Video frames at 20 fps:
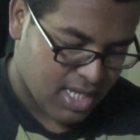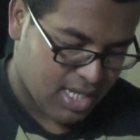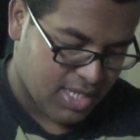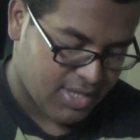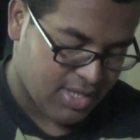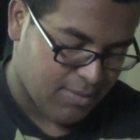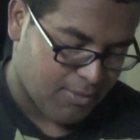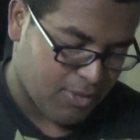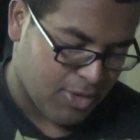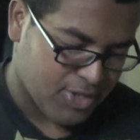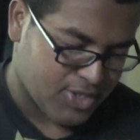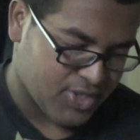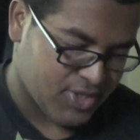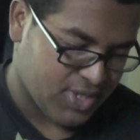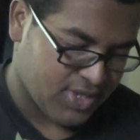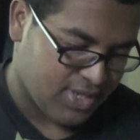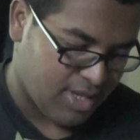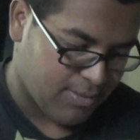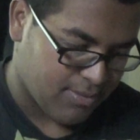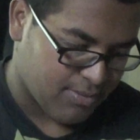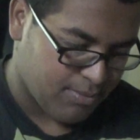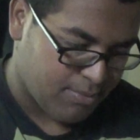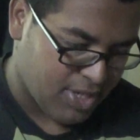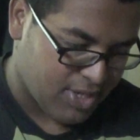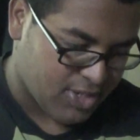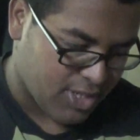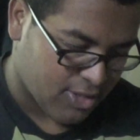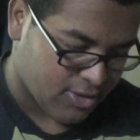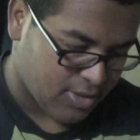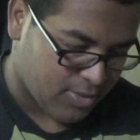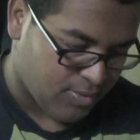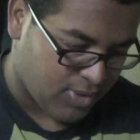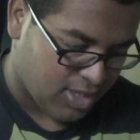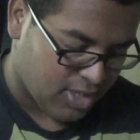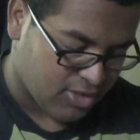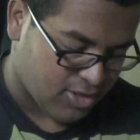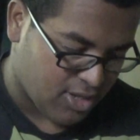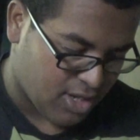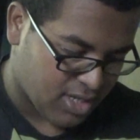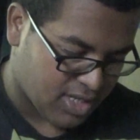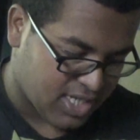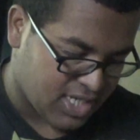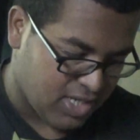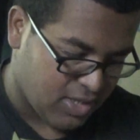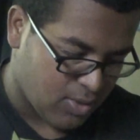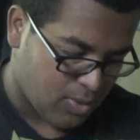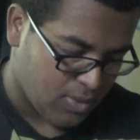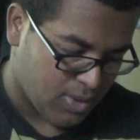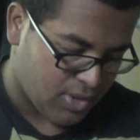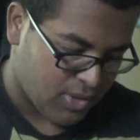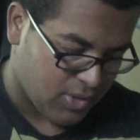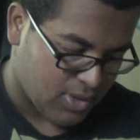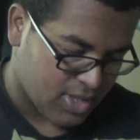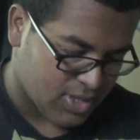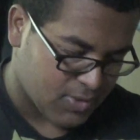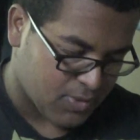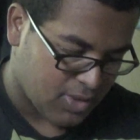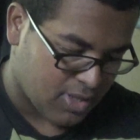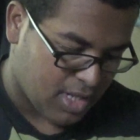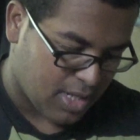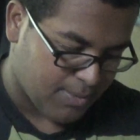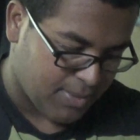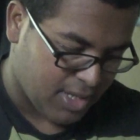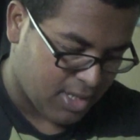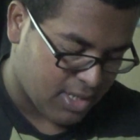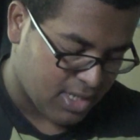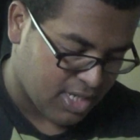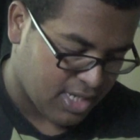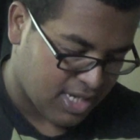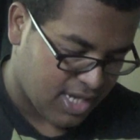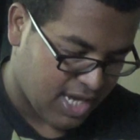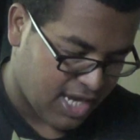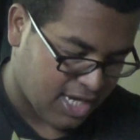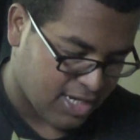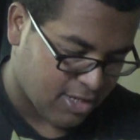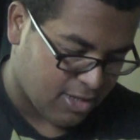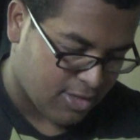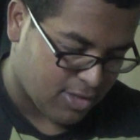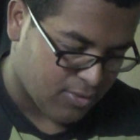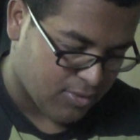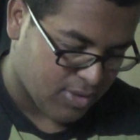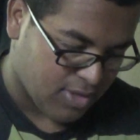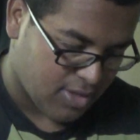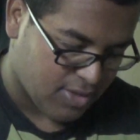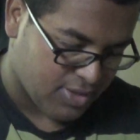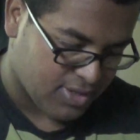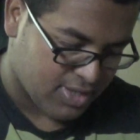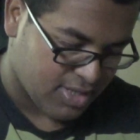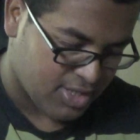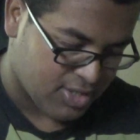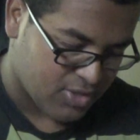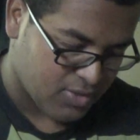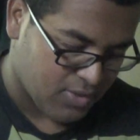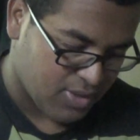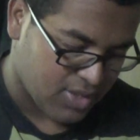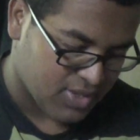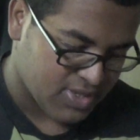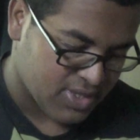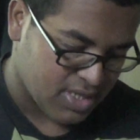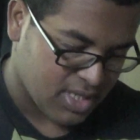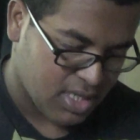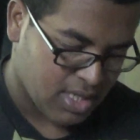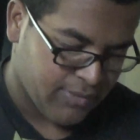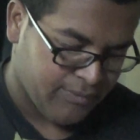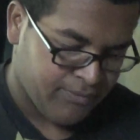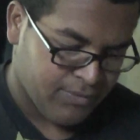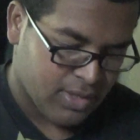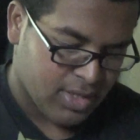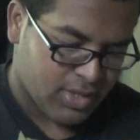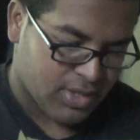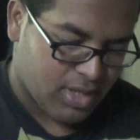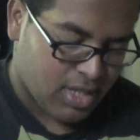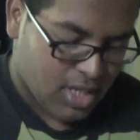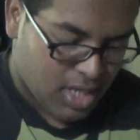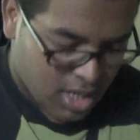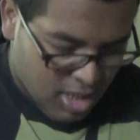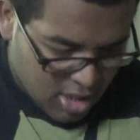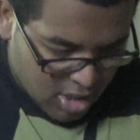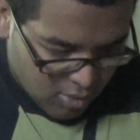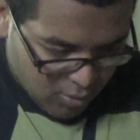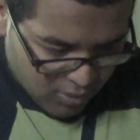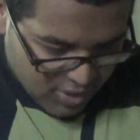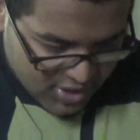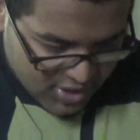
then Burgess says, "Make sure to bring Doc Q with you as well. I'm barely hanging on with all these injuries." We